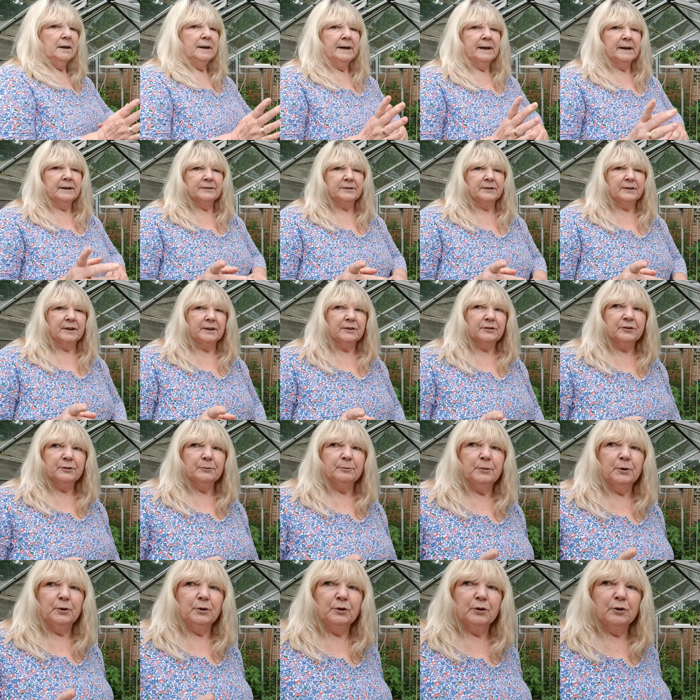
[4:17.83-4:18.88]
had to get some
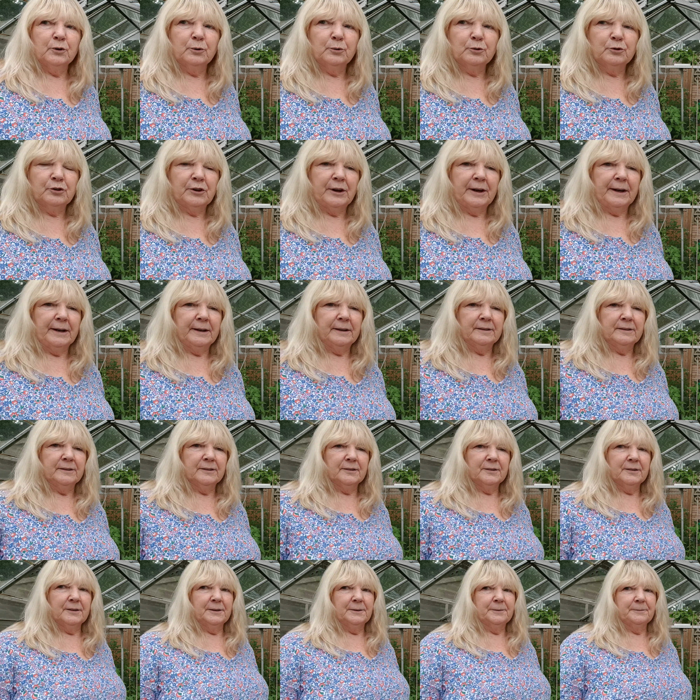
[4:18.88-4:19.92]
more
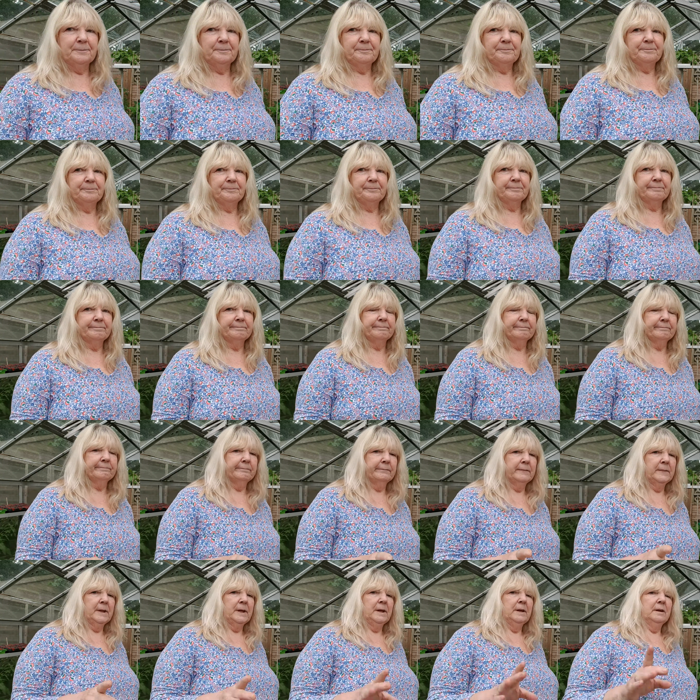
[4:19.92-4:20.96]
courgettes
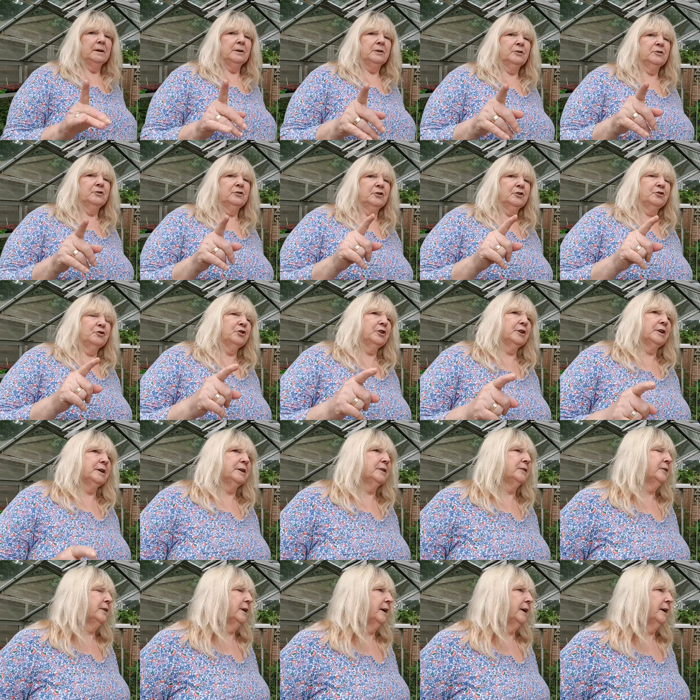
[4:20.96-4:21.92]
because the chickens